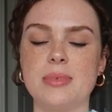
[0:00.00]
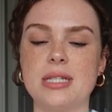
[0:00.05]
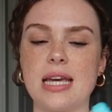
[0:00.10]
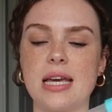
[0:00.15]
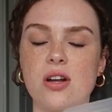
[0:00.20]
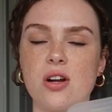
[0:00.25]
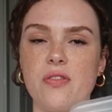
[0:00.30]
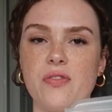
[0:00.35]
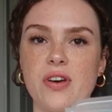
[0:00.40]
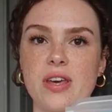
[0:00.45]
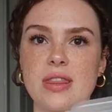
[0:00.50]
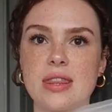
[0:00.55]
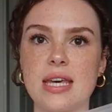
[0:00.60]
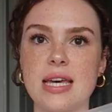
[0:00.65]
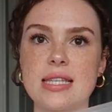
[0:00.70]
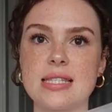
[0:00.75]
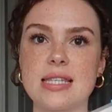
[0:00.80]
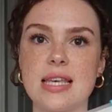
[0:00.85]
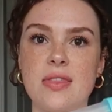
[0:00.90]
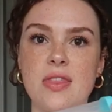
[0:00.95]
take it off like
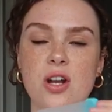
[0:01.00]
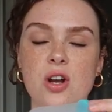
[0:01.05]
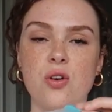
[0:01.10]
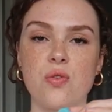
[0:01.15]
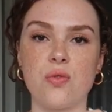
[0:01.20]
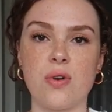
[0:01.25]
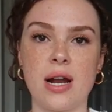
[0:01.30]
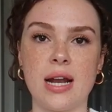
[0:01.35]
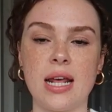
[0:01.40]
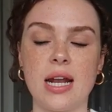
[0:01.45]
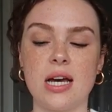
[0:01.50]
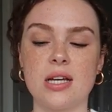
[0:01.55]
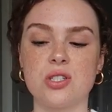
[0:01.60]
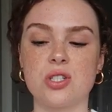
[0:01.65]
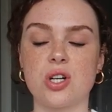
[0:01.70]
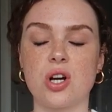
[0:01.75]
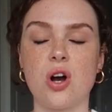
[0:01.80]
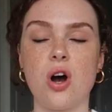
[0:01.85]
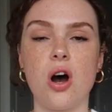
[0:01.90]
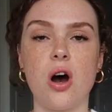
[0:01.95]
this, and then I'll run it
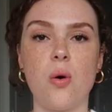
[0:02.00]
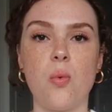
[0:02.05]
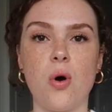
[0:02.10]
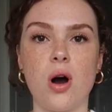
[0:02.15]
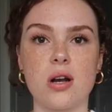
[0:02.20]
under hot